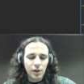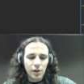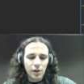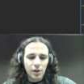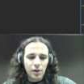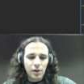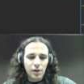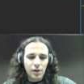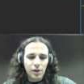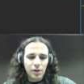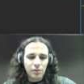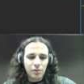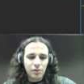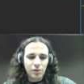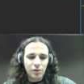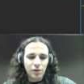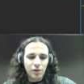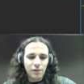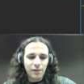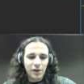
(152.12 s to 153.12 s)
Now to
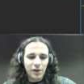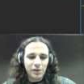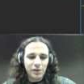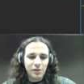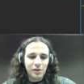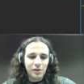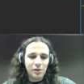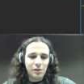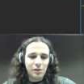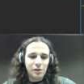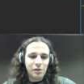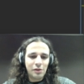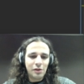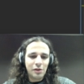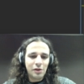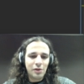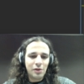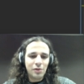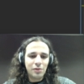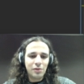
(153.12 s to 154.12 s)
convert it, since
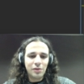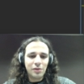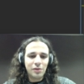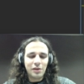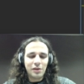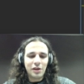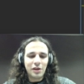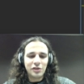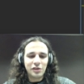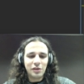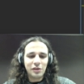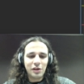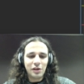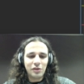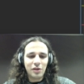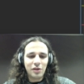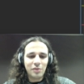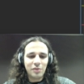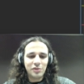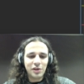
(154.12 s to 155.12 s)
I know that actually
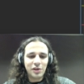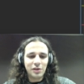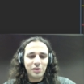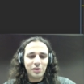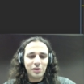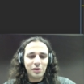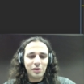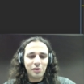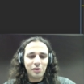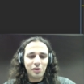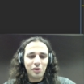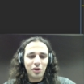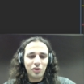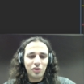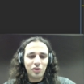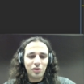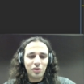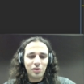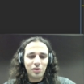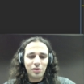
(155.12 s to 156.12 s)
that object is an
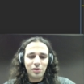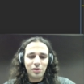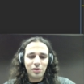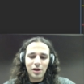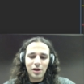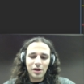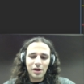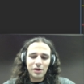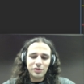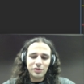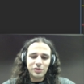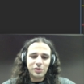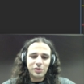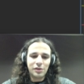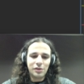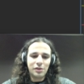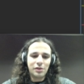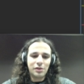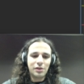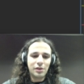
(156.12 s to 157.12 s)
auction, I can
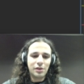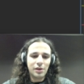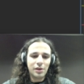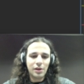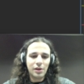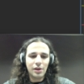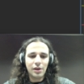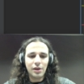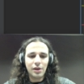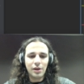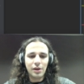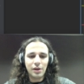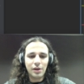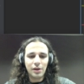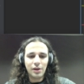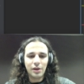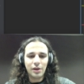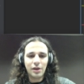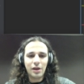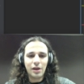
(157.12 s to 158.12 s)
just uh,
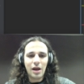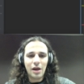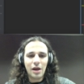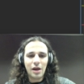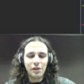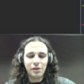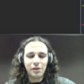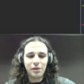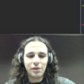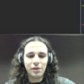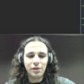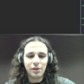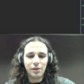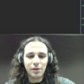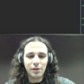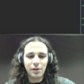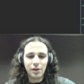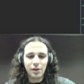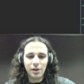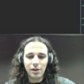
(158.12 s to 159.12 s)
cast
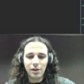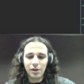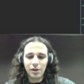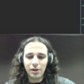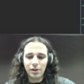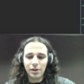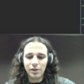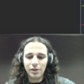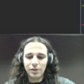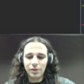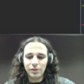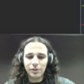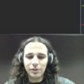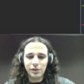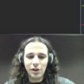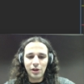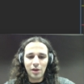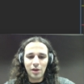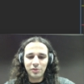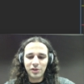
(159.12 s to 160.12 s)
uh,
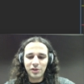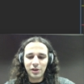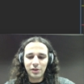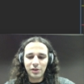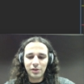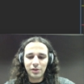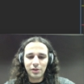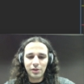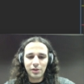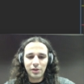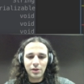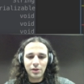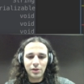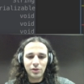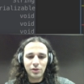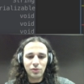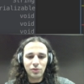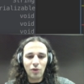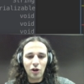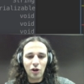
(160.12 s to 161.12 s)
the object
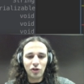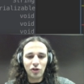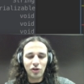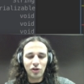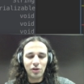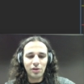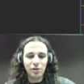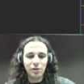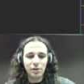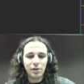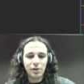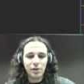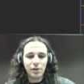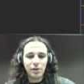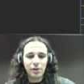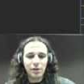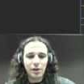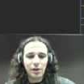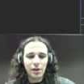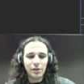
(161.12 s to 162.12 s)
to auction,
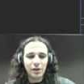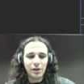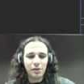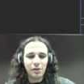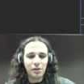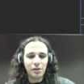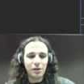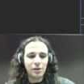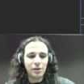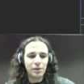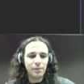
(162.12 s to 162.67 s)
and that's it.